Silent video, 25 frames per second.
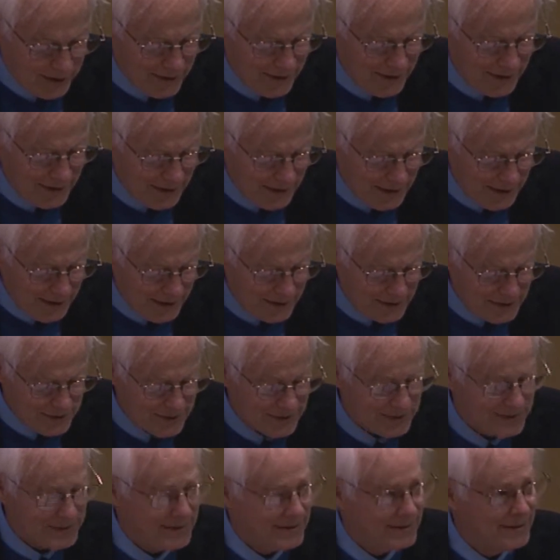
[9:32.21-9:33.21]
in any
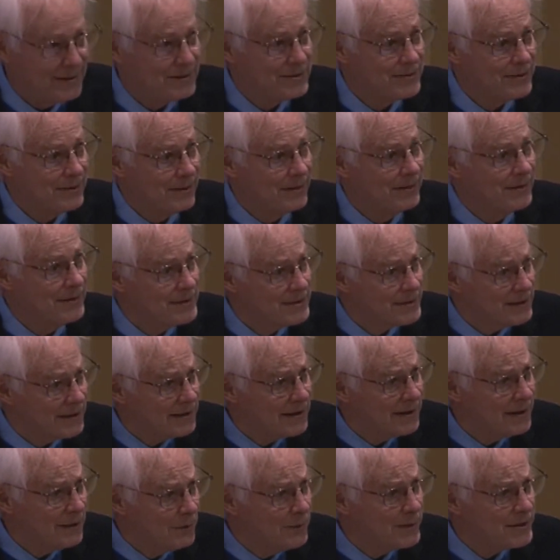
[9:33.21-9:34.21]
dictionary, this is a
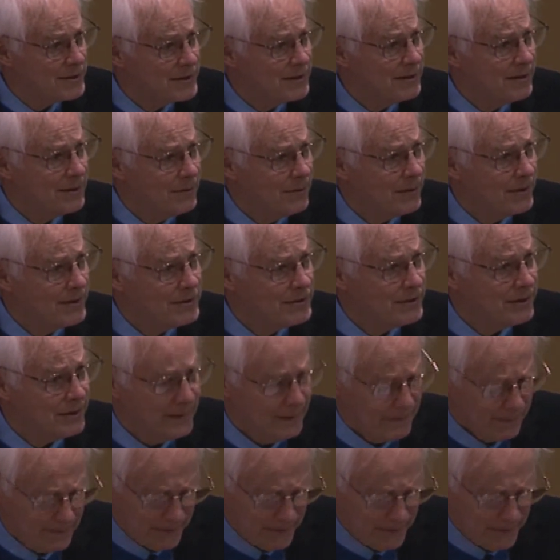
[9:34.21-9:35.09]
linguistic question,